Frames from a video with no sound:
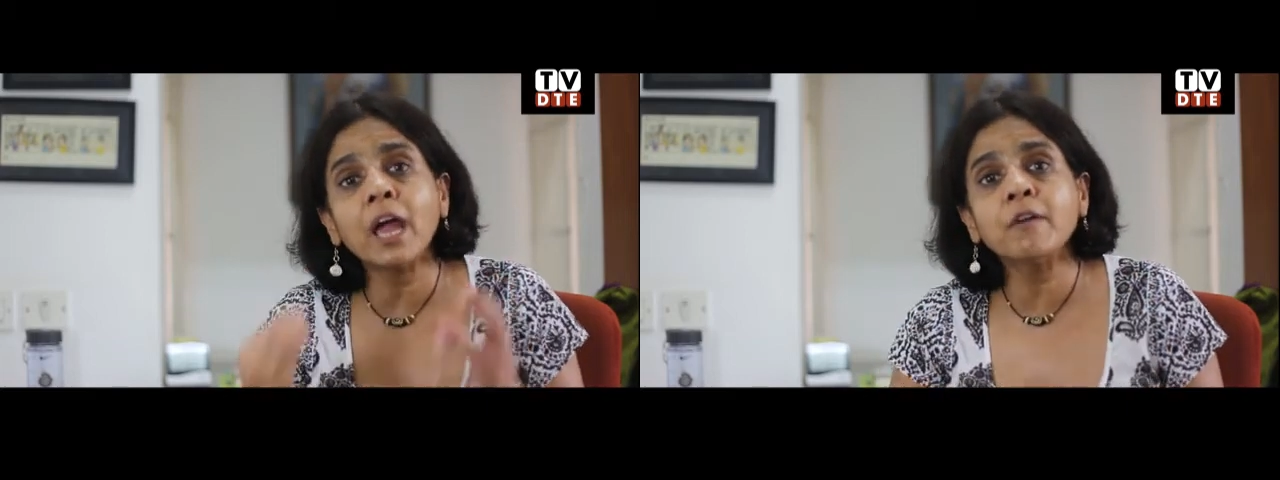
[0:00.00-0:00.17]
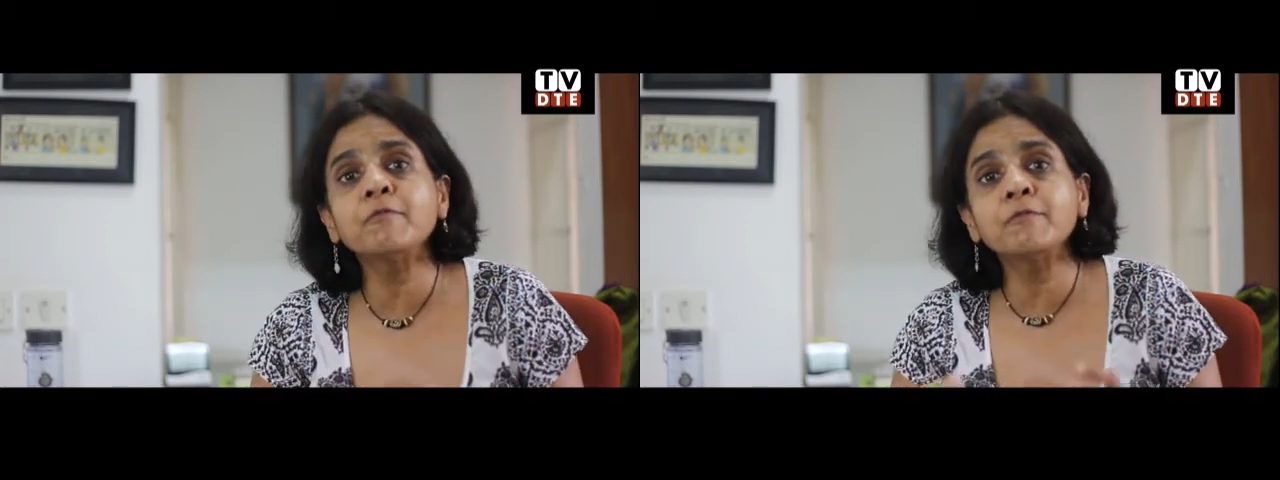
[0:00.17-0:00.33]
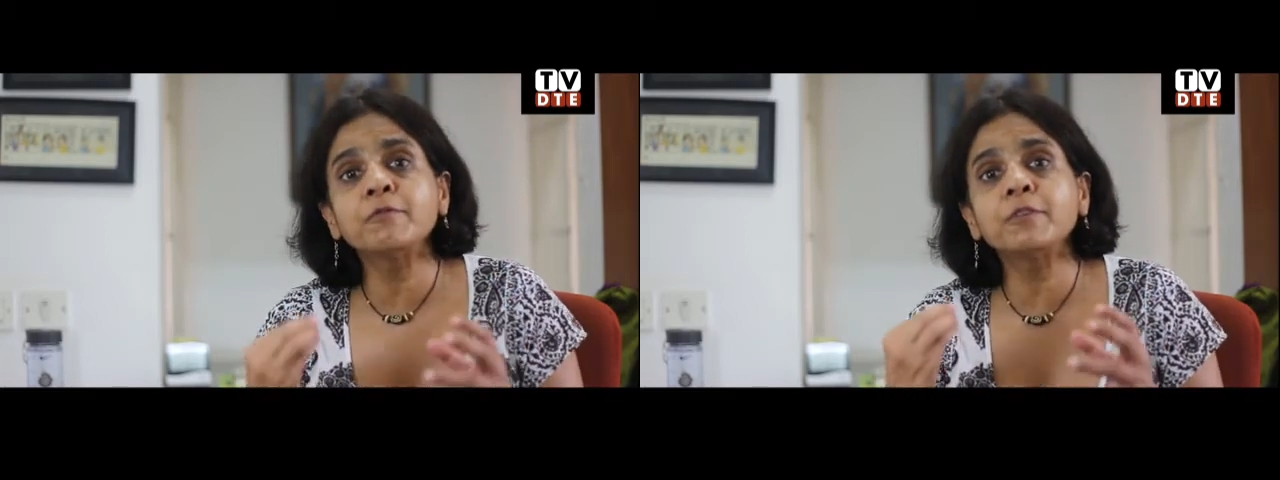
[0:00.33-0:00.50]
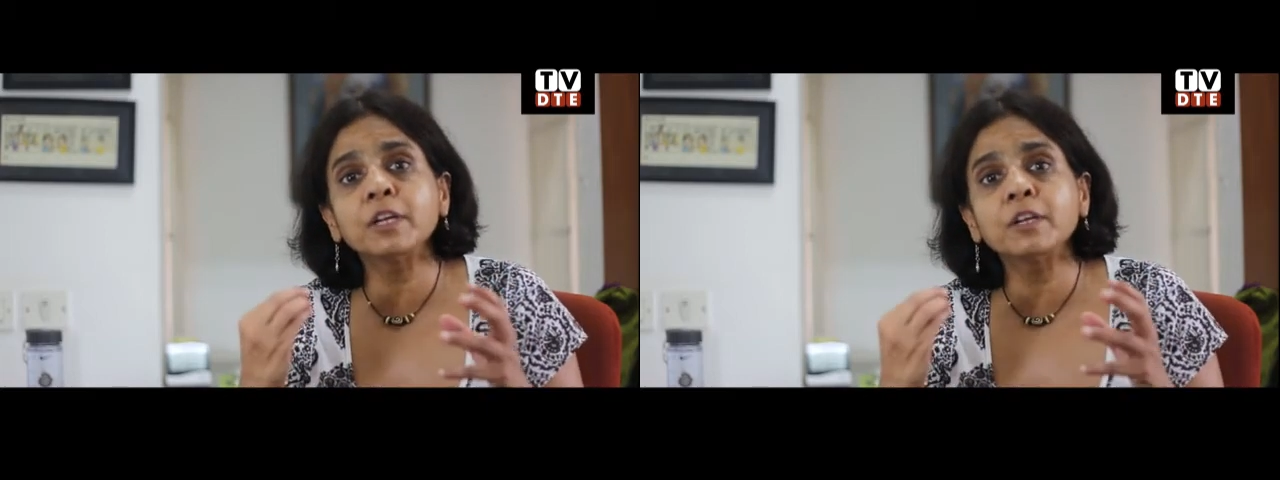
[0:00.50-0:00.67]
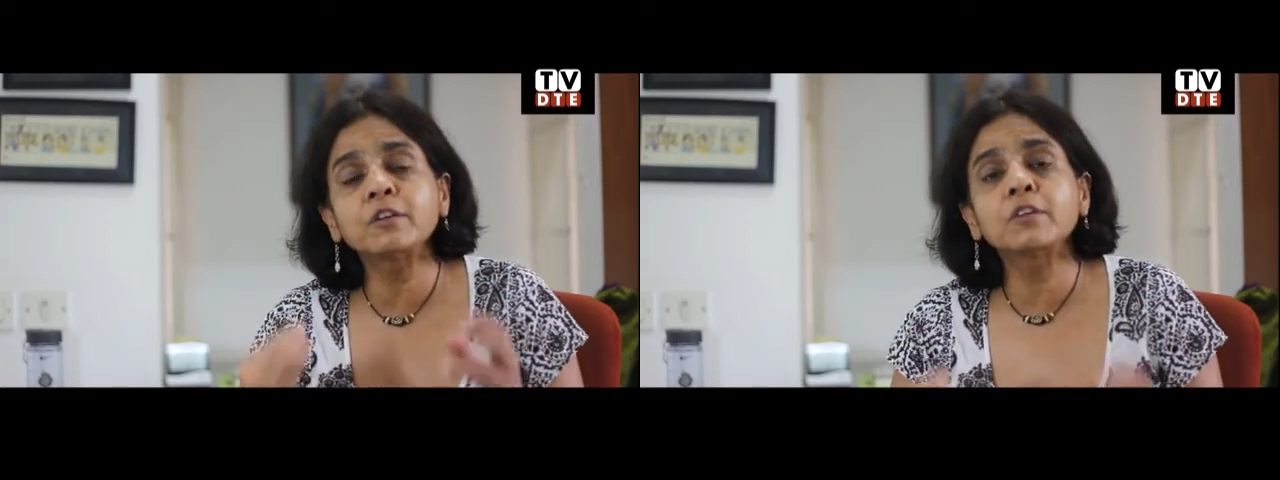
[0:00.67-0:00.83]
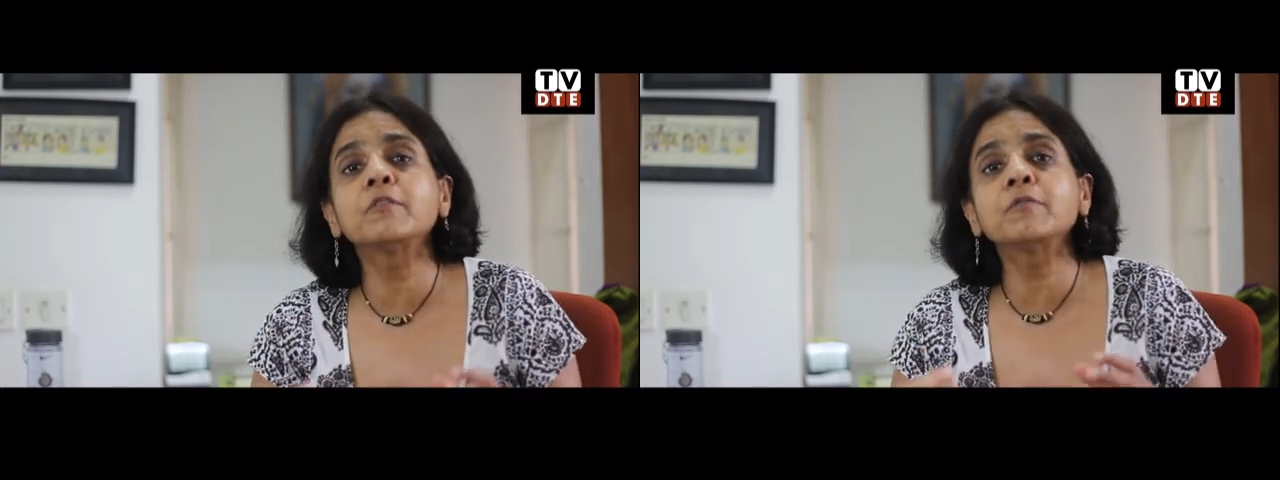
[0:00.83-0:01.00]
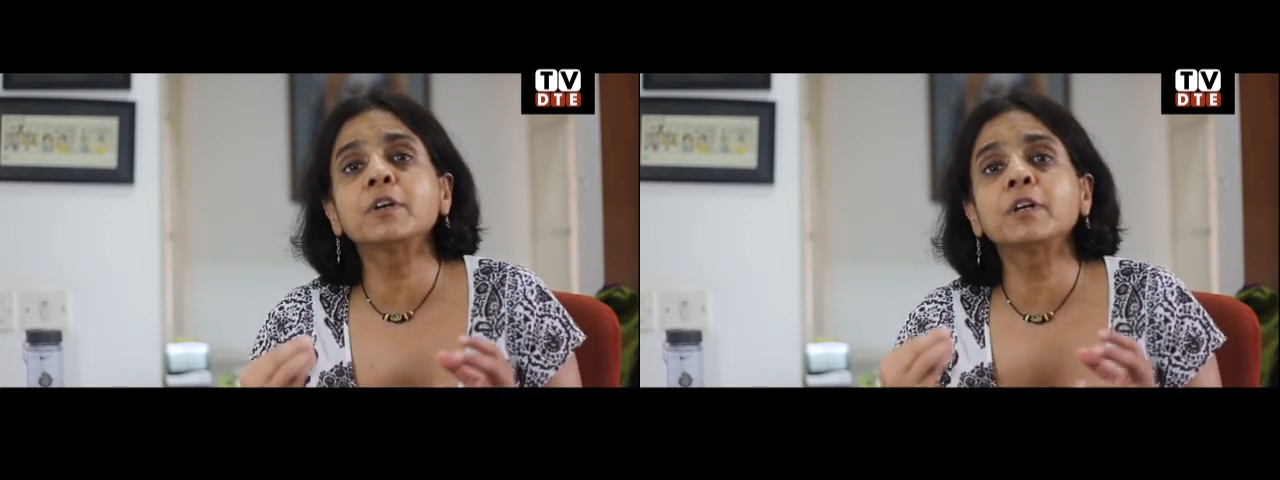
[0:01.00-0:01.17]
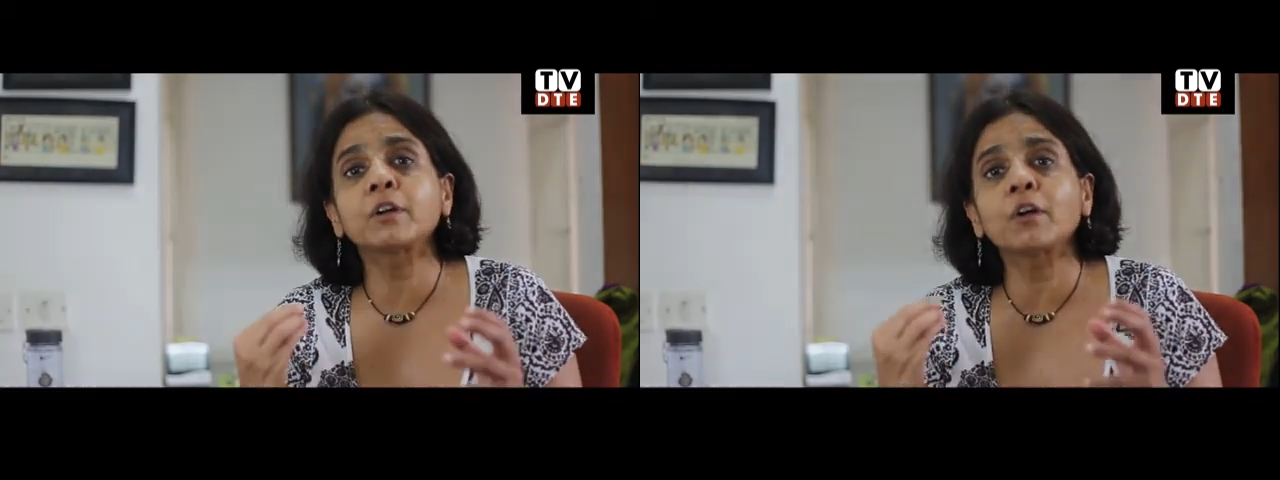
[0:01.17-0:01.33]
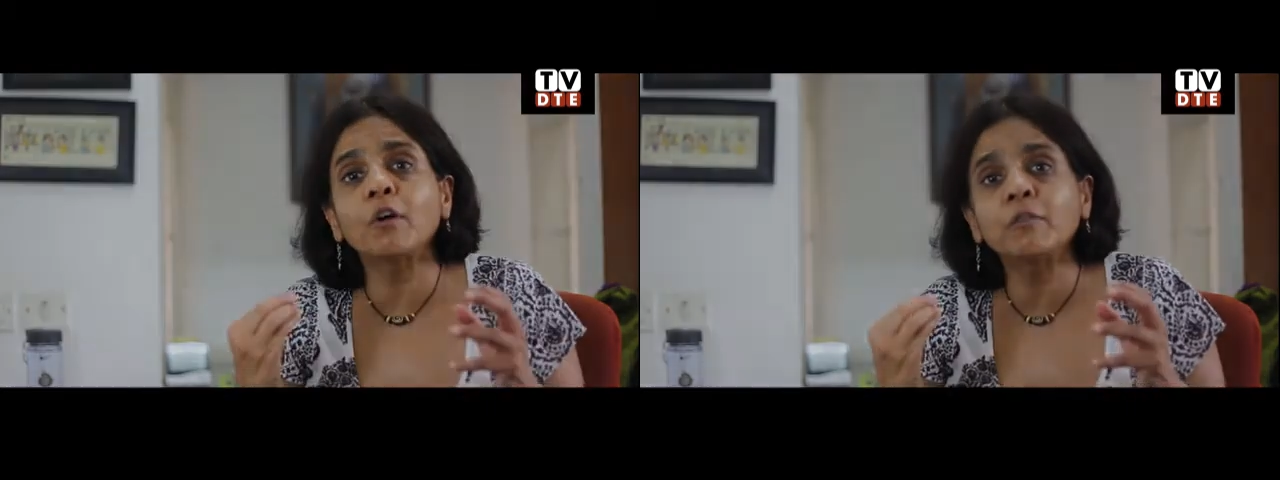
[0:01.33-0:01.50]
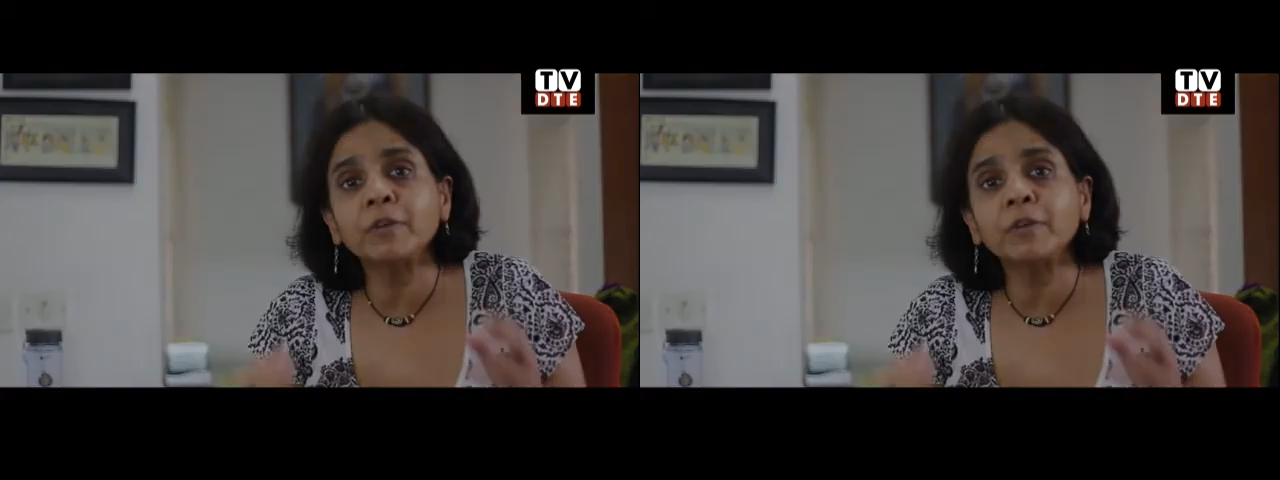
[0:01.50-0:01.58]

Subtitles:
every river of